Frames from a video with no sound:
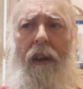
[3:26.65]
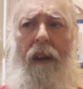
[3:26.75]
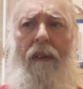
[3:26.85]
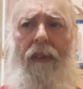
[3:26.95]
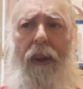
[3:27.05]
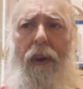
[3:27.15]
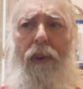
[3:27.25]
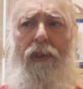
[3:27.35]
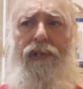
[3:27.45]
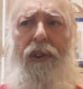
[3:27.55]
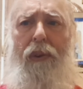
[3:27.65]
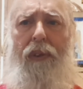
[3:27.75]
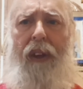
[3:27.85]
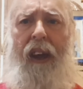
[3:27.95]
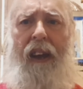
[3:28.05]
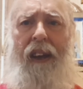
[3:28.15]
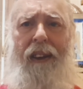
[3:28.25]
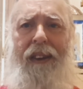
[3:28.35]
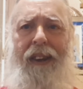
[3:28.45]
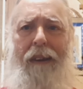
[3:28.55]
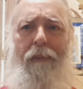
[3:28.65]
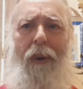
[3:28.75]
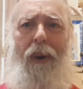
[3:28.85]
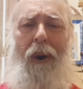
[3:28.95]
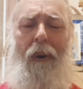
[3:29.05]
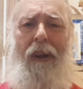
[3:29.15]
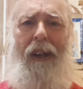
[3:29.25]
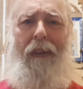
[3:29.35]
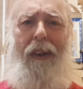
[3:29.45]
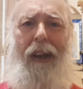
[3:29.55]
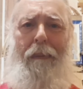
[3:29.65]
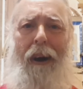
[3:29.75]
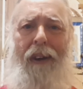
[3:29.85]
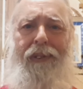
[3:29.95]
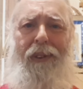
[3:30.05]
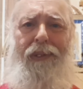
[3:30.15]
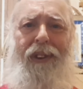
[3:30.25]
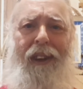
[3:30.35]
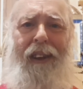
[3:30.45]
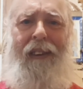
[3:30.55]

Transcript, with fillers: for those who think that they are more holy than the apostles,